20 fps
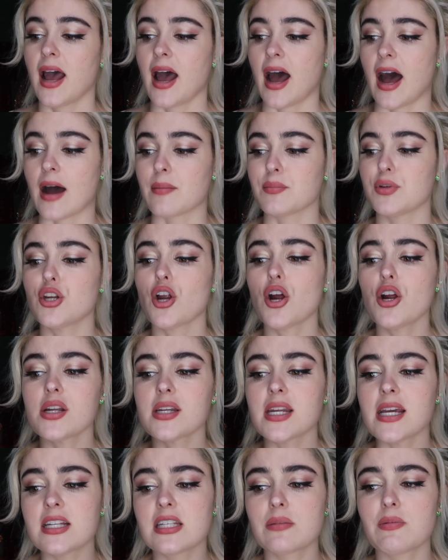You
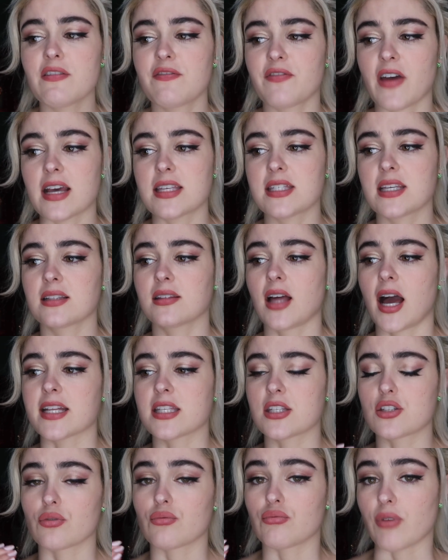don't need to be facing
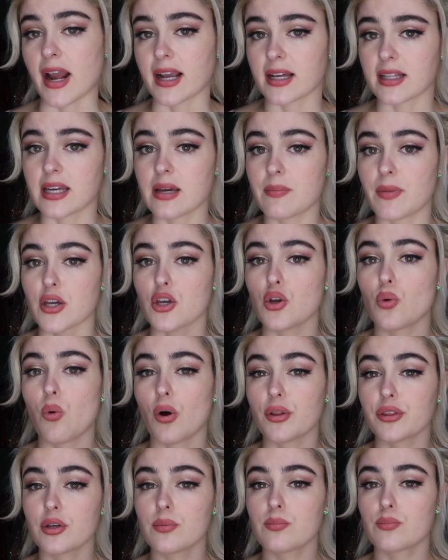lights directly, but you
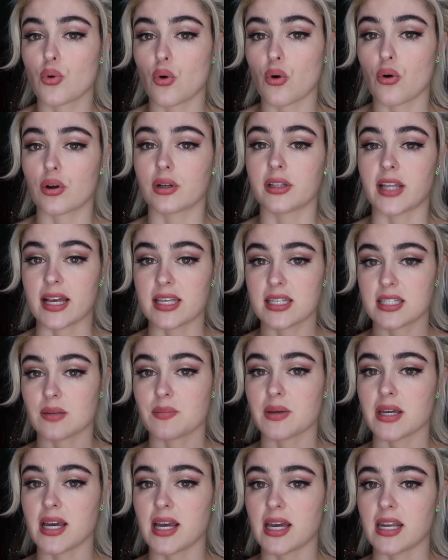want them more or less to
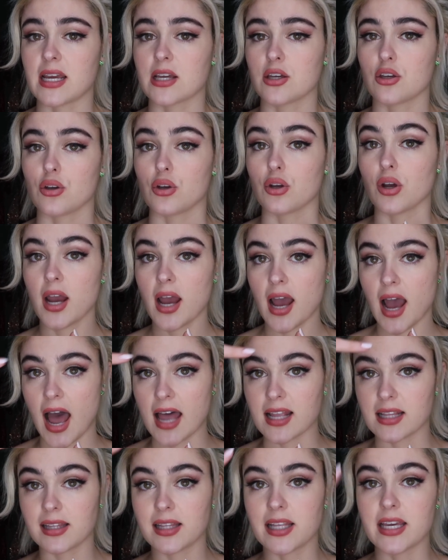be hitting you
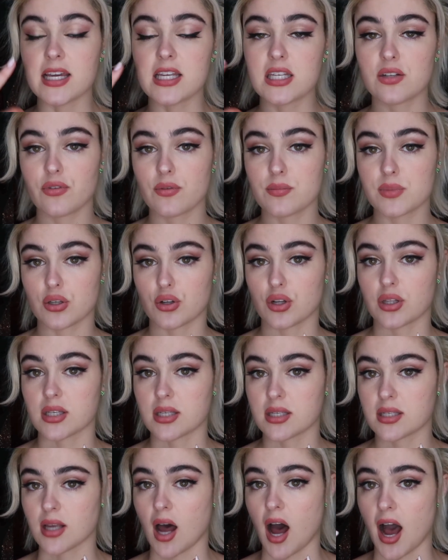at least from sort of the
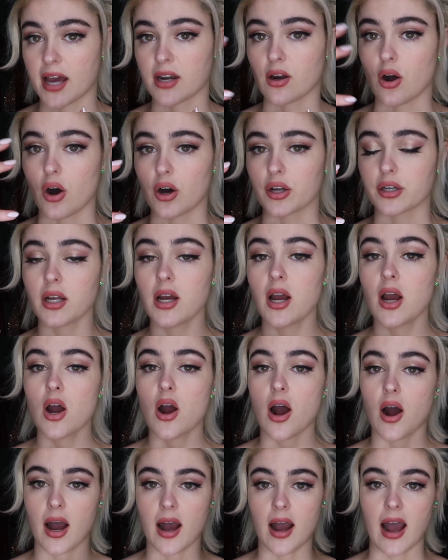side on,
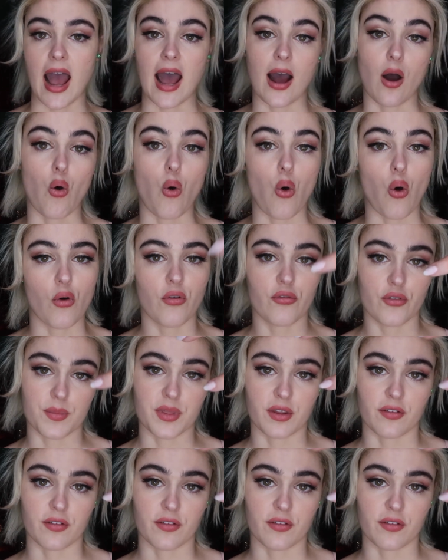or from